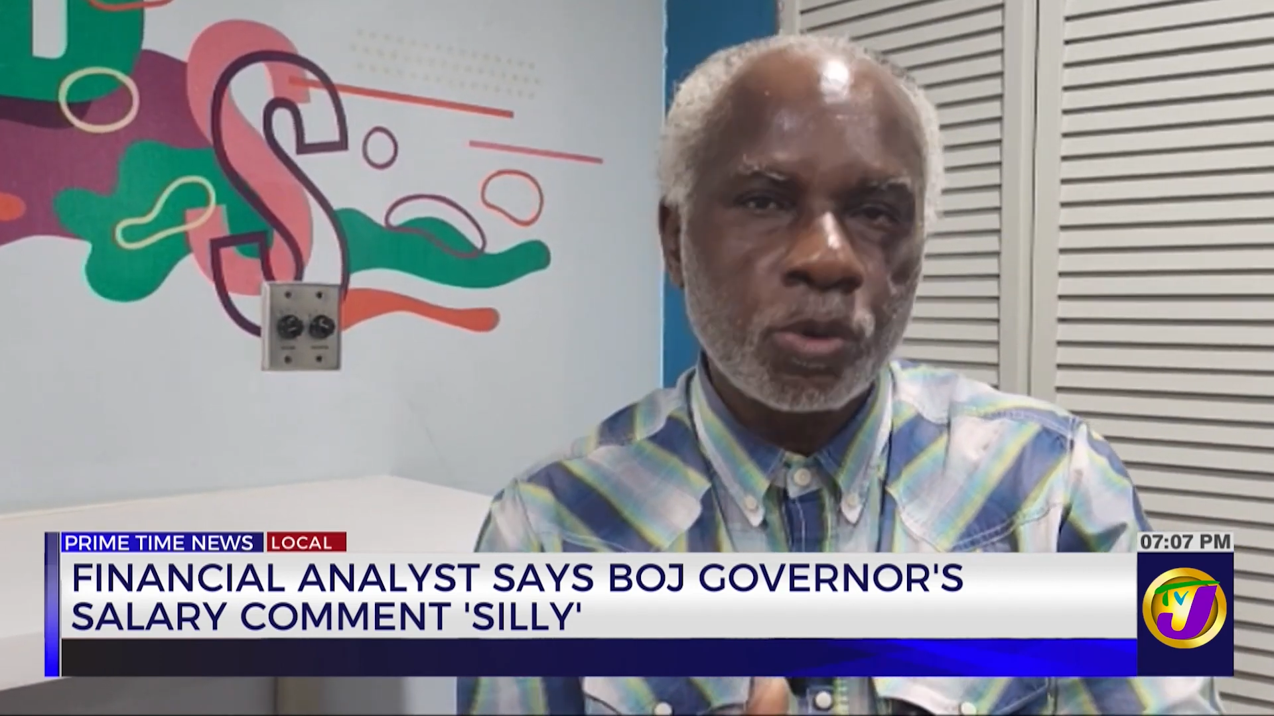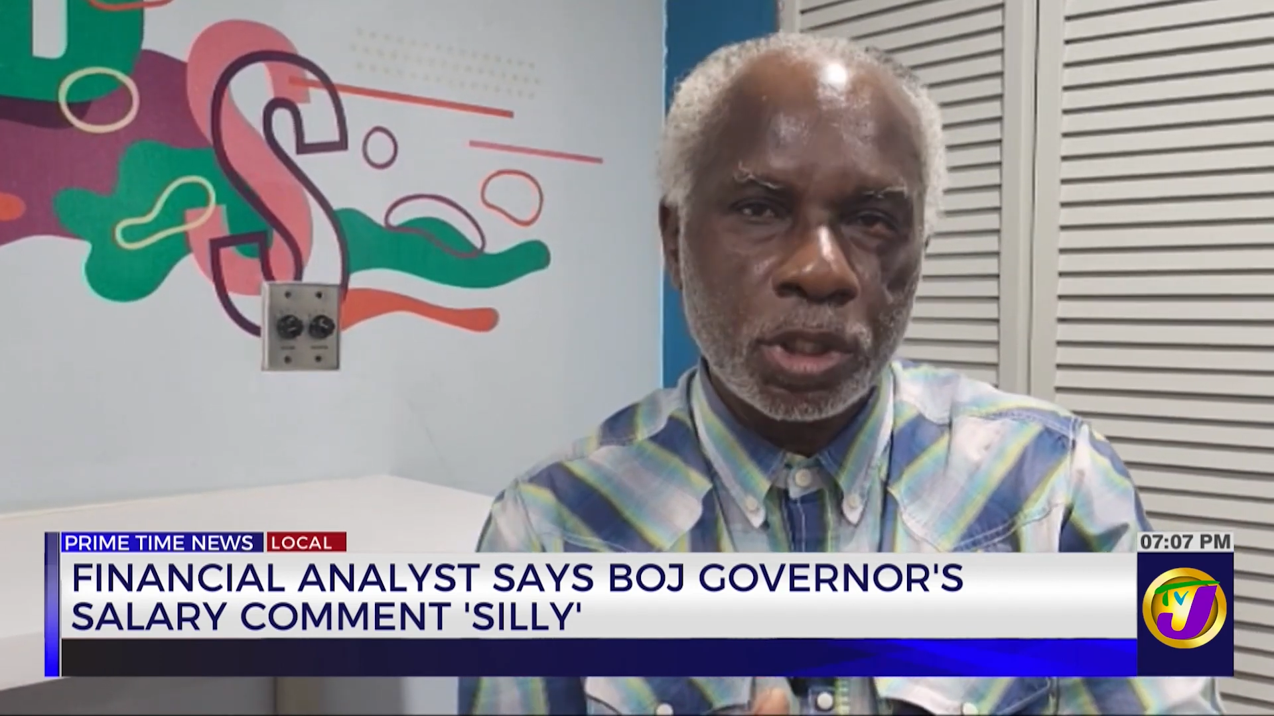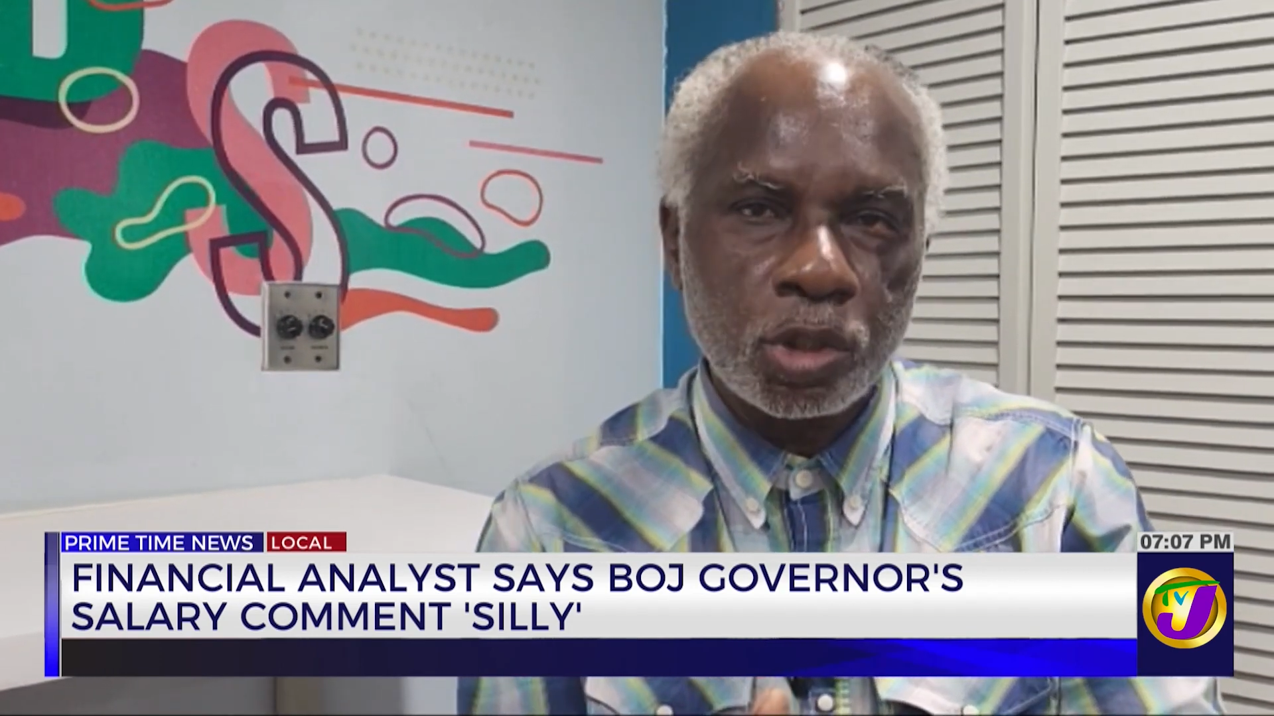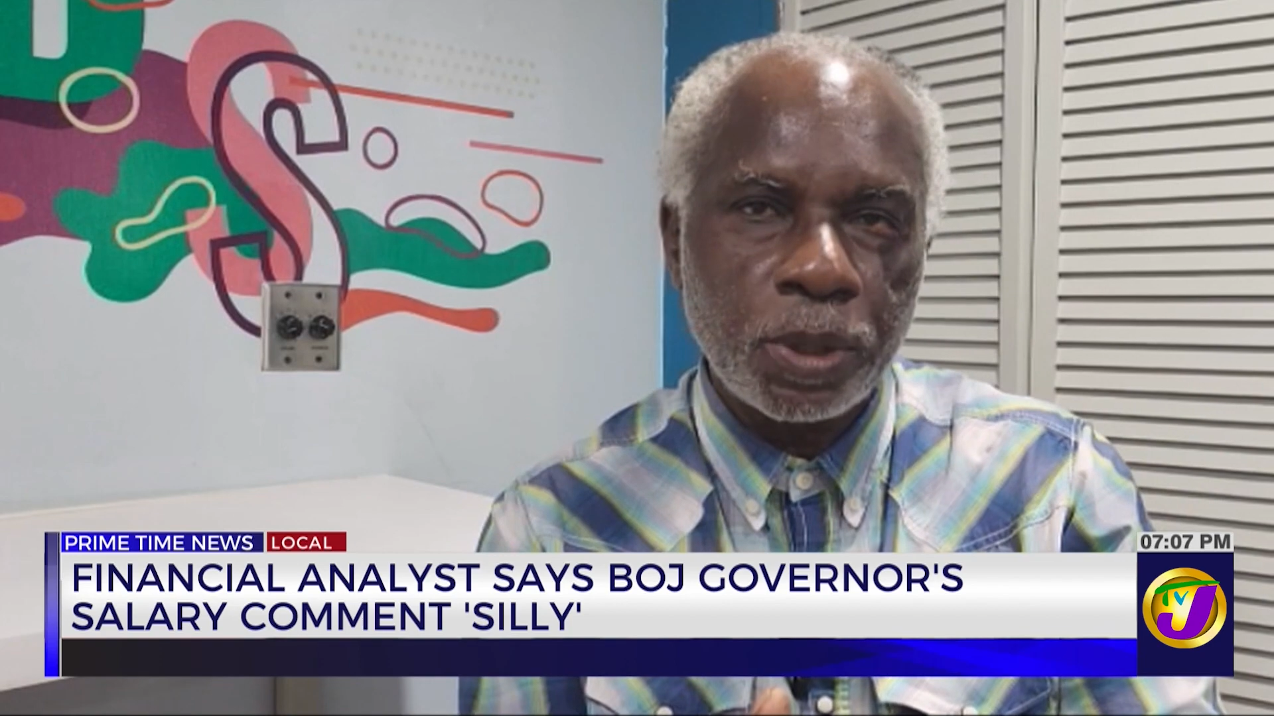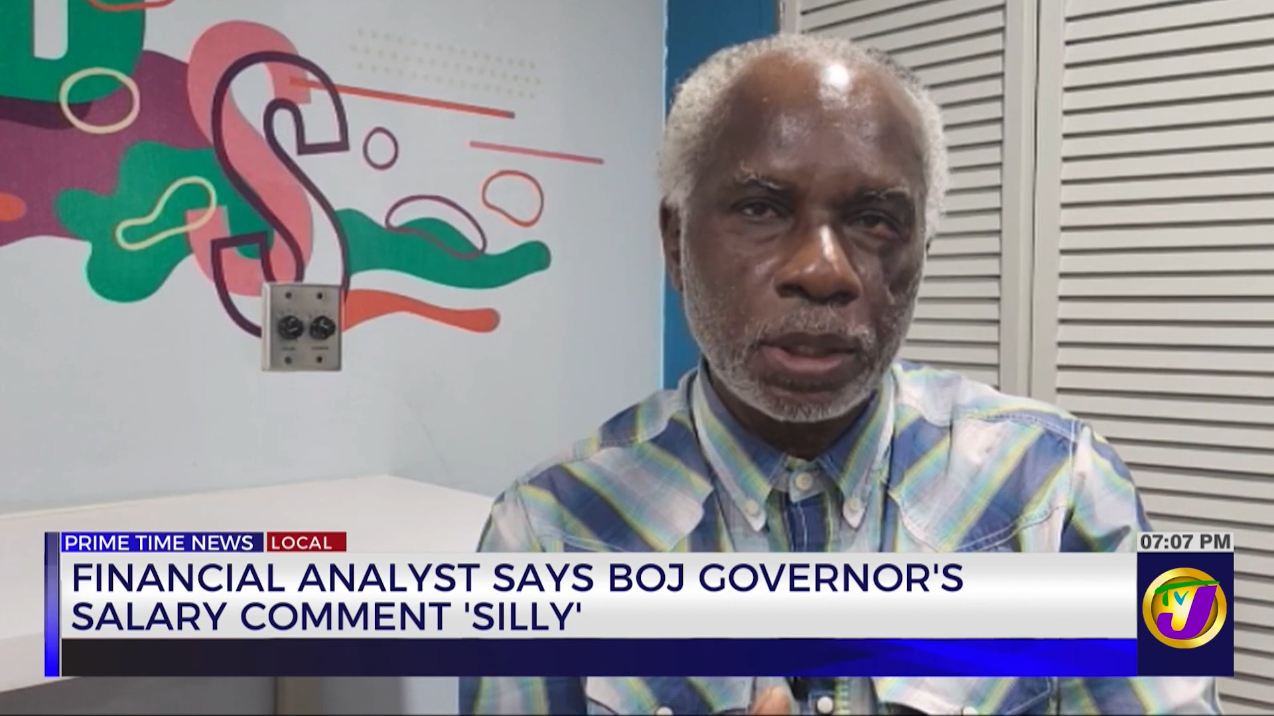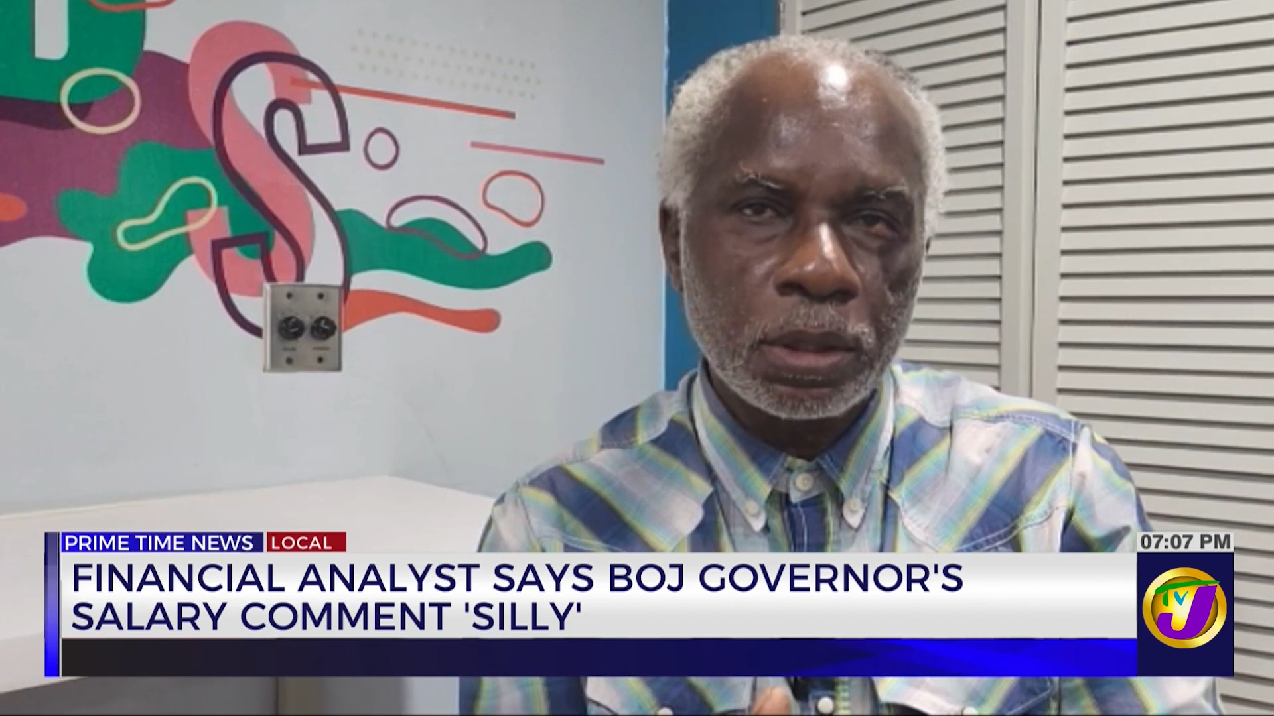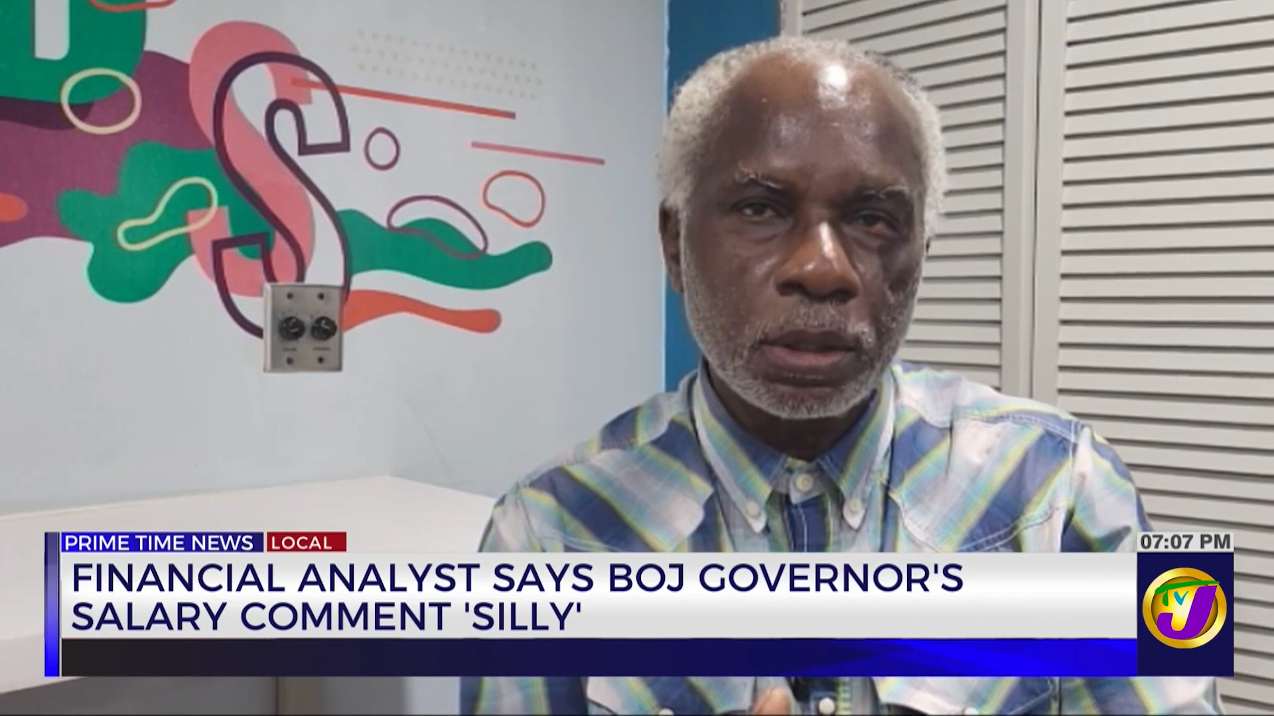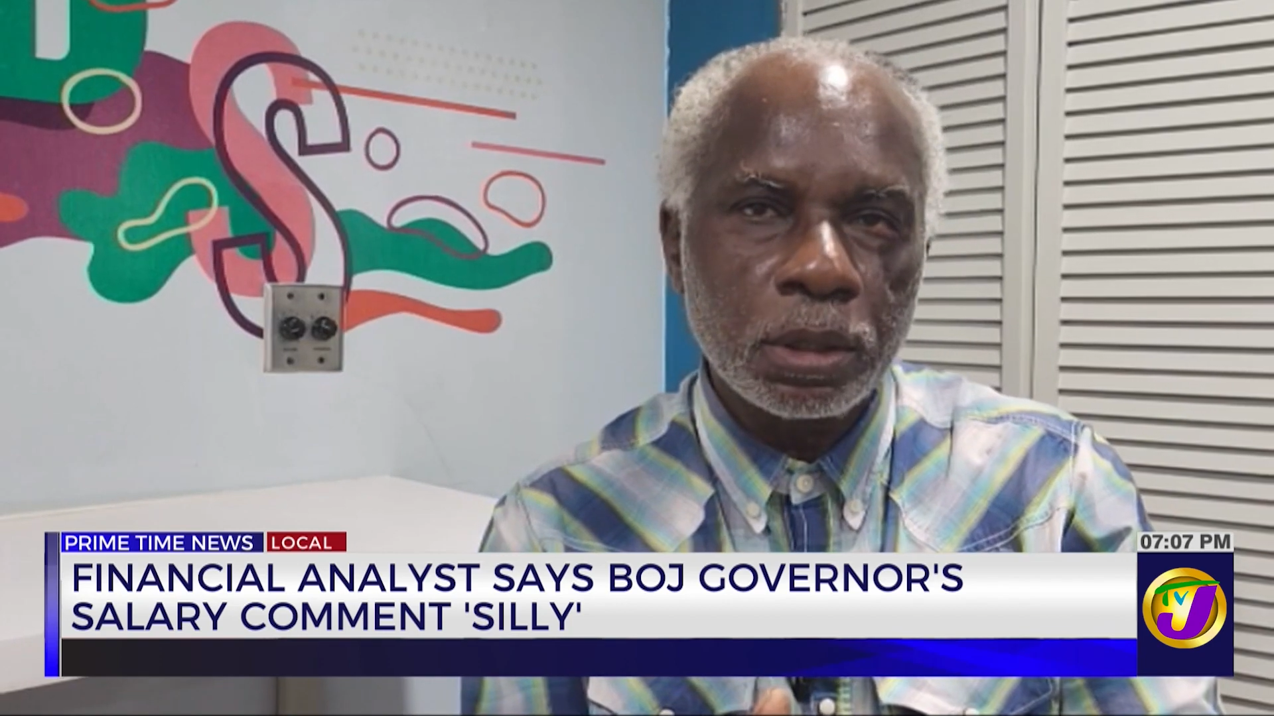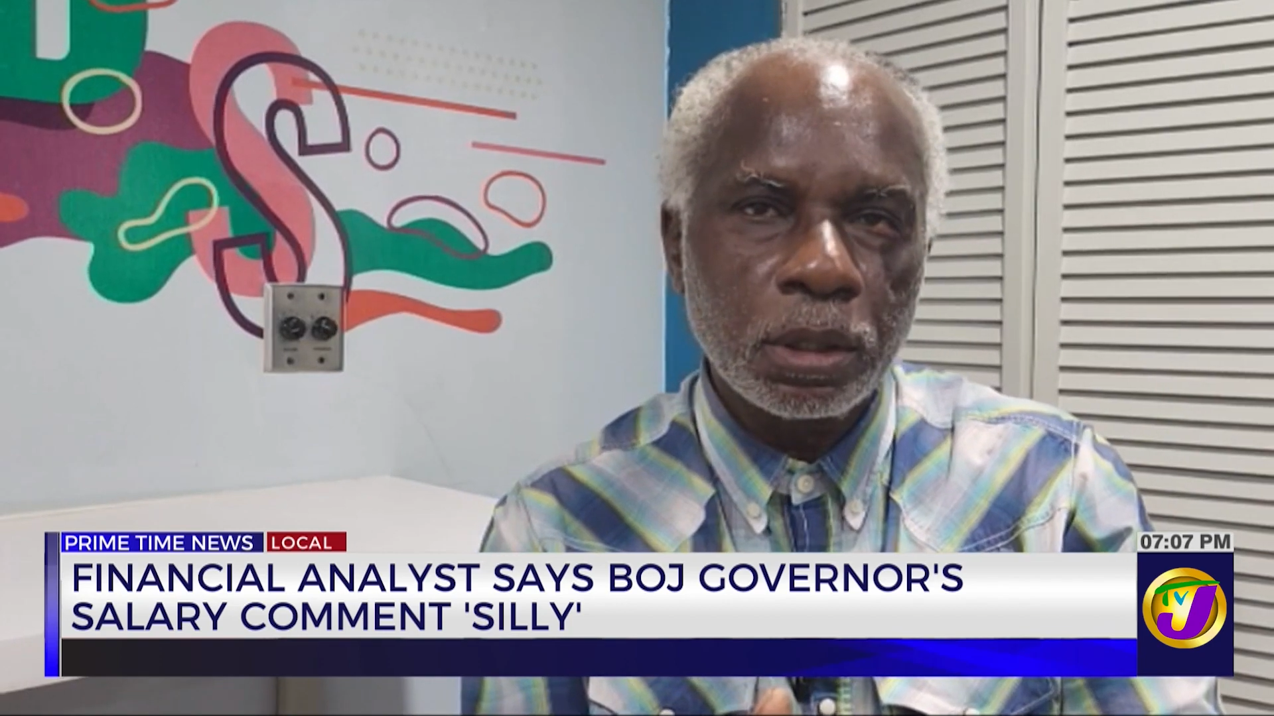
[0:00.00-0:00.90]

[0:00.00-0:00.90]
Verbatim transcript: restraint.